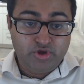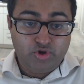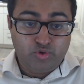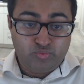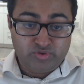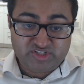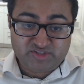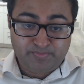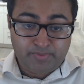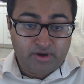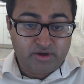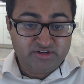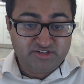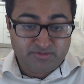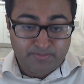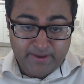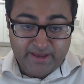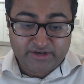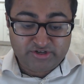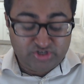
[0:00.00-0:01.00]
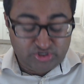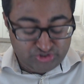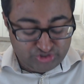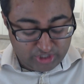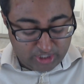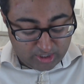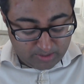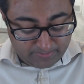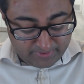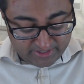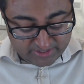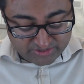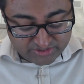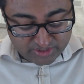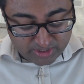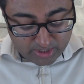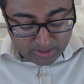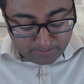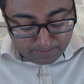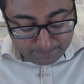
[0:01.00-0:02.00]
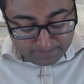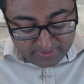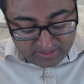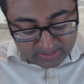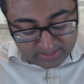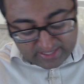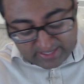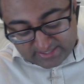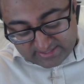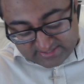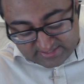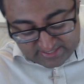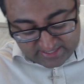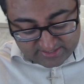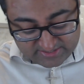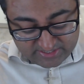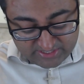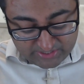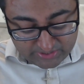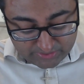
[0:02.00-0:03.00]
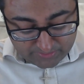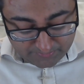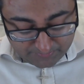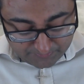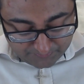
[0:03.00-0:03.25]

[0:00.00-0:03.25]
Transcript: responds back to Job is Bildad says here,